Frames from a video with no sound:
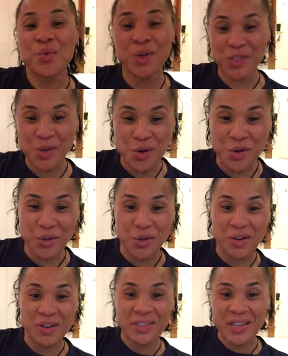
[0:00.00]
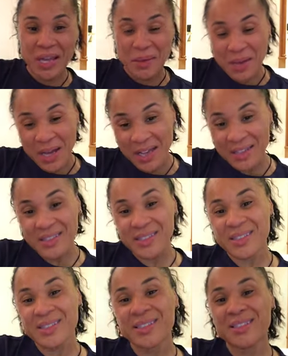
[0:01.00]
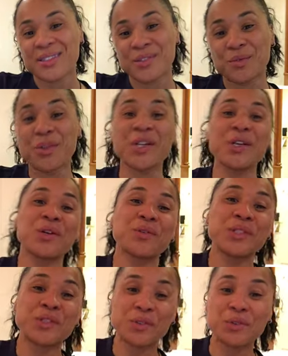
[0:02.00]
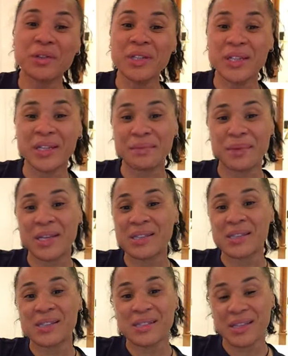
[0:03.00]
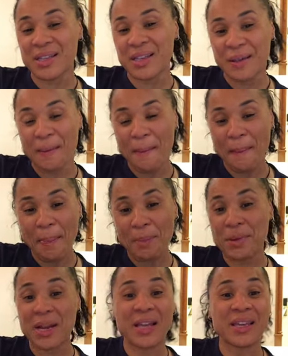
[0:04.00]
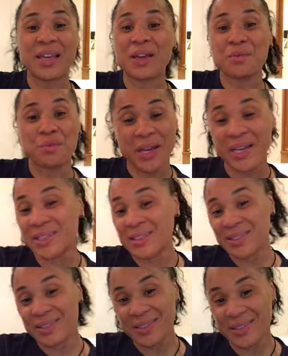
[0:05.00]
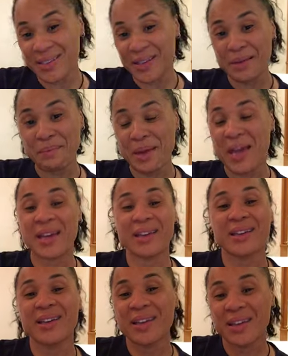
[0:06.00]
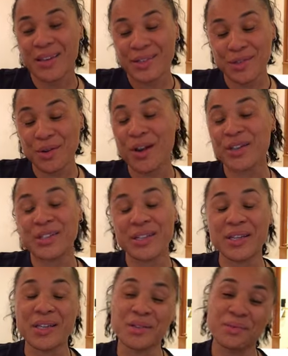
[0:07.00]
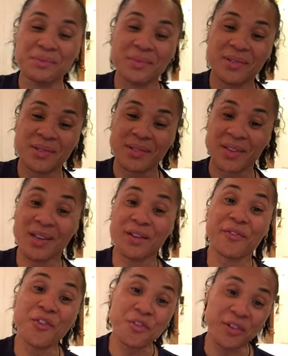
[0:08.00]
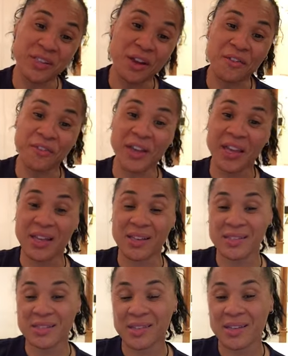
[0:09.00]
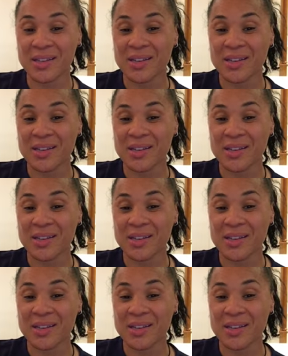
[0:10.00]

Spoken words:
What's going on, Gamecocks? Rio is truly an amazing city, but I can't wait to get back to our team and, of course, our fans.